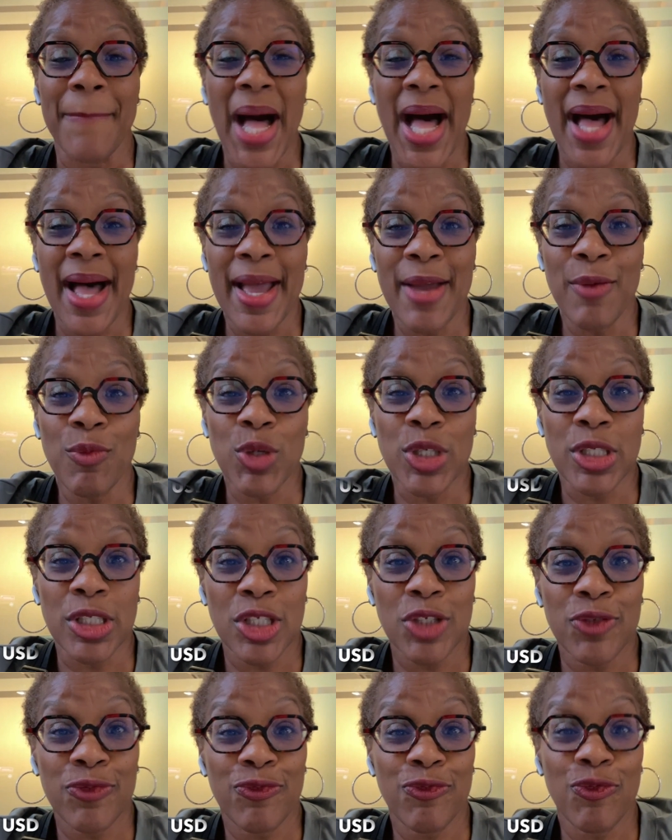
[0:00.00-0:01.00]
Mine
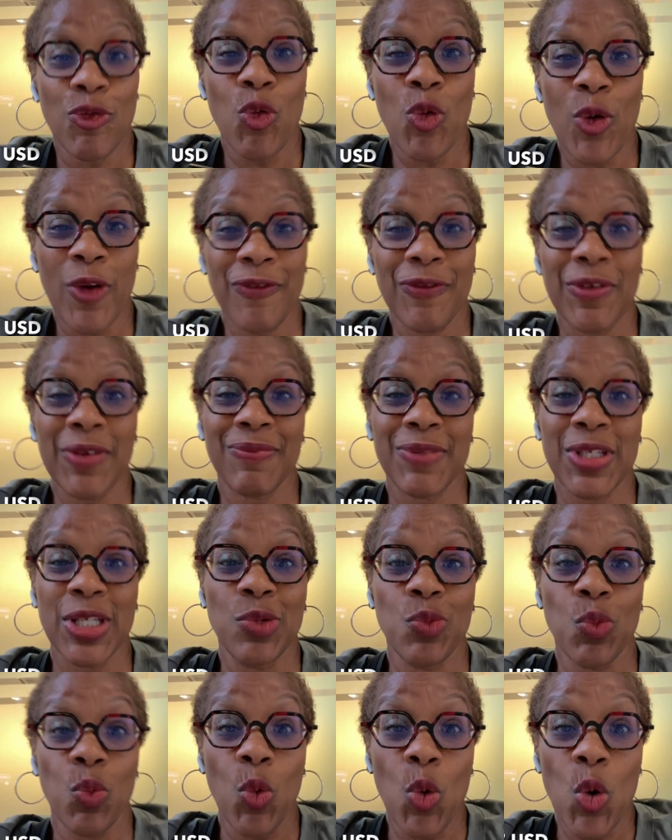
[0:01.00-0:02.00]
was
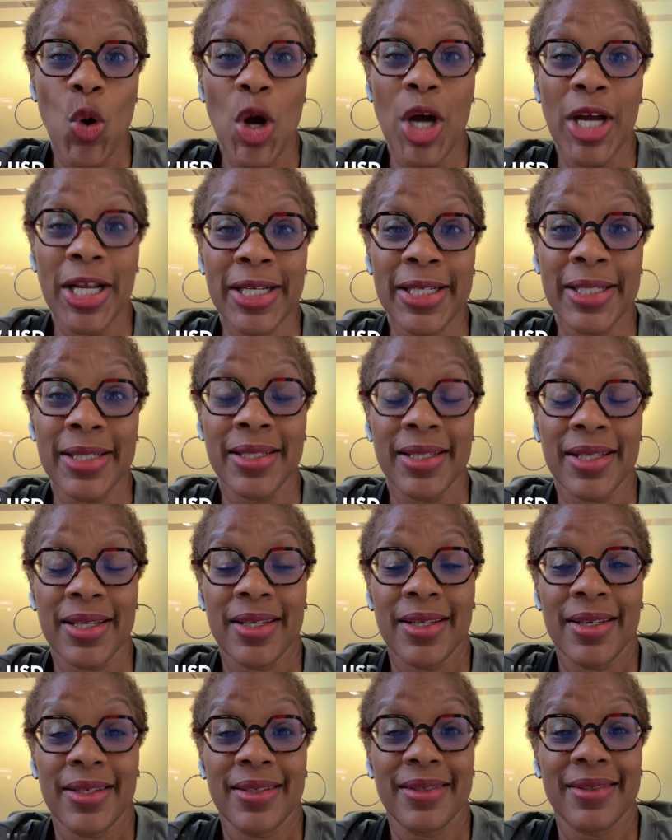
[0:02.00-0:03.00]
$451.
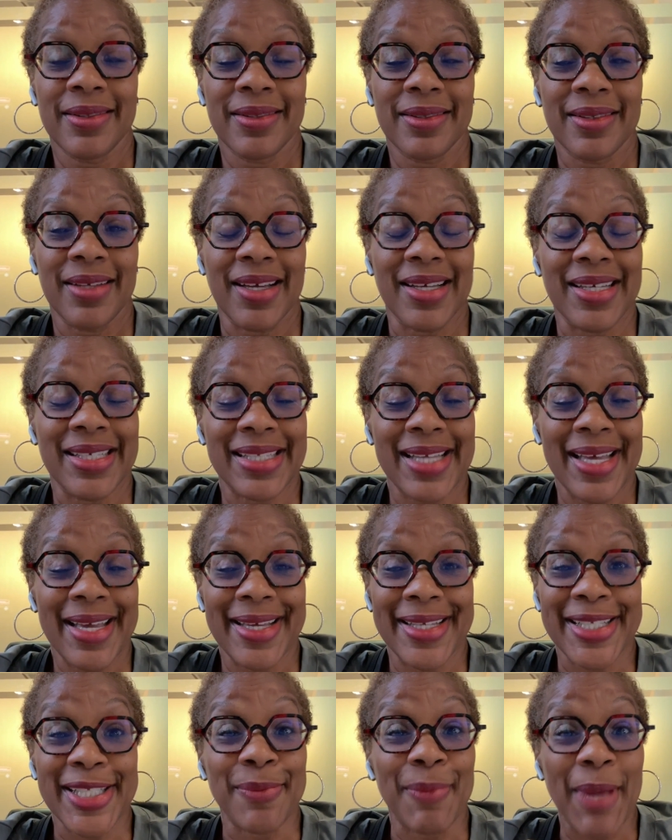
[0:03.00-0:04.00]
I guess I
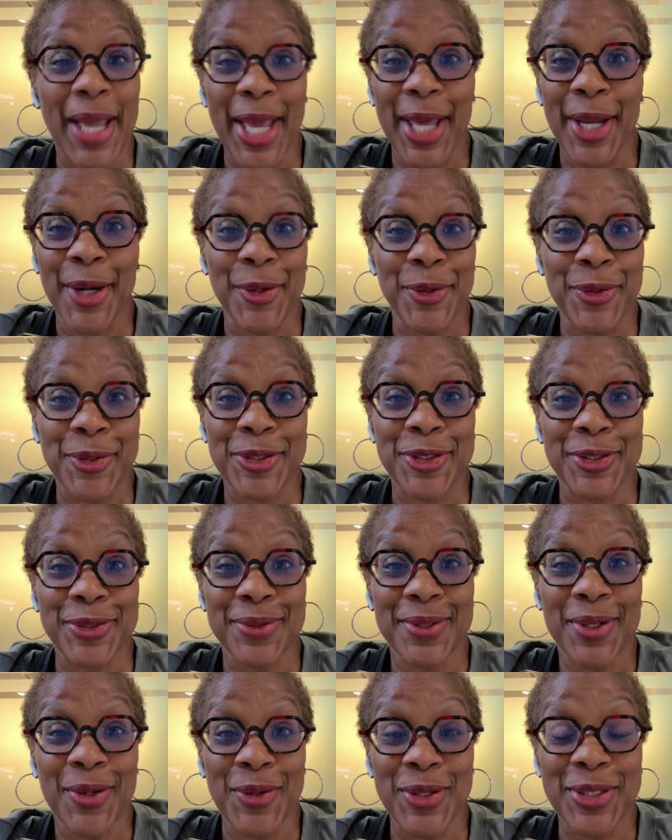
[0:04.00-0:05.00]
had some add-ons
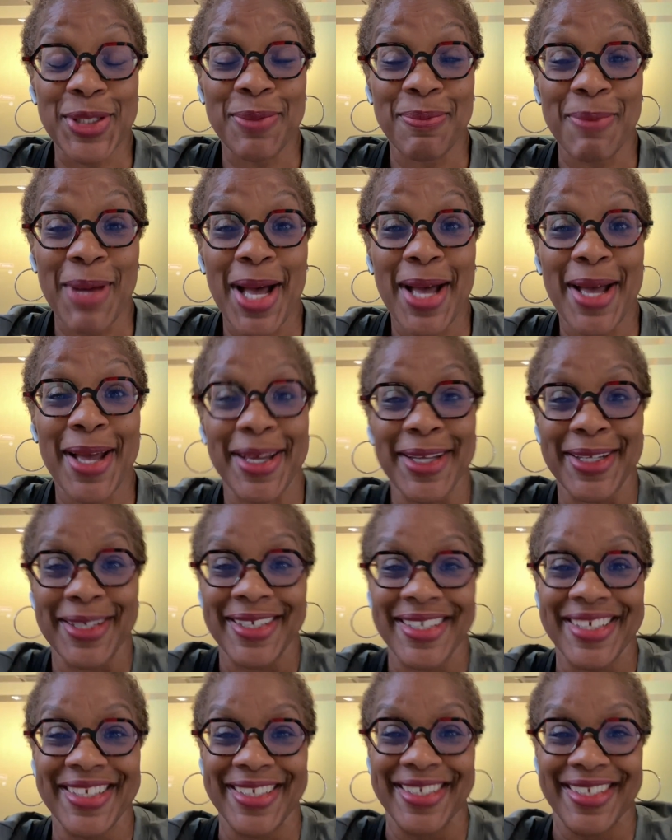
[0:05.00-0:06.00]
onto mine.
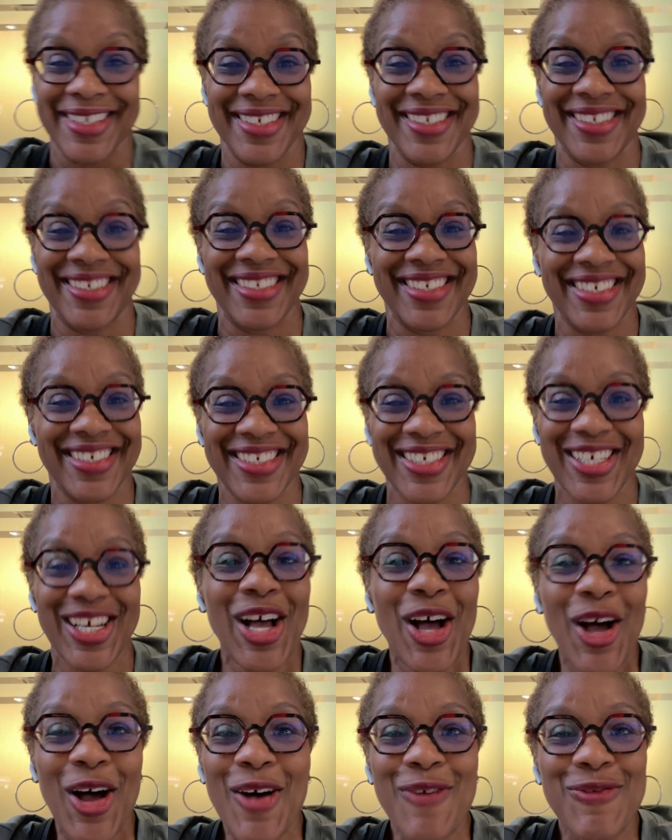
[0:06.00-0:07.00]

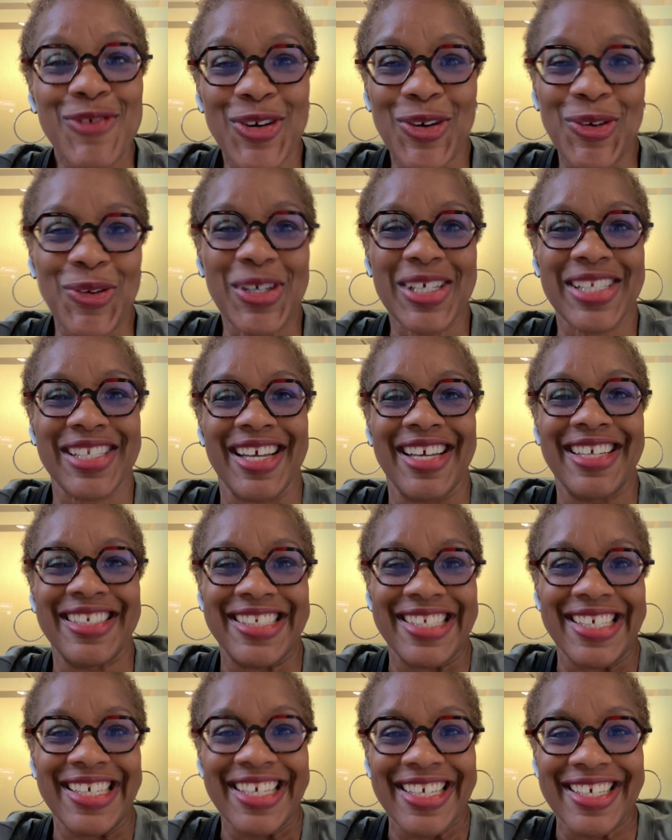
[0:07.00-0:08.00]
Of course I
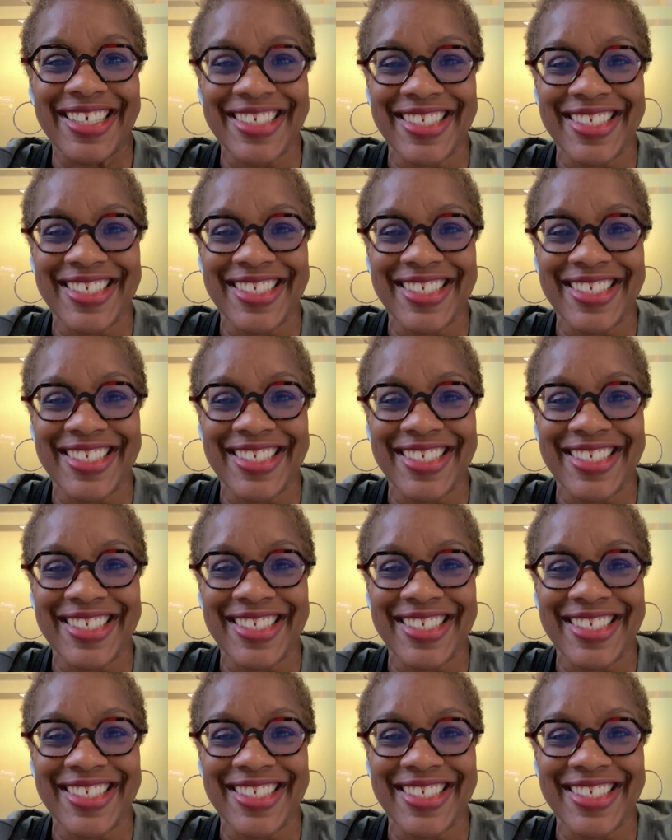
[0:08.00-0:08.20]
did.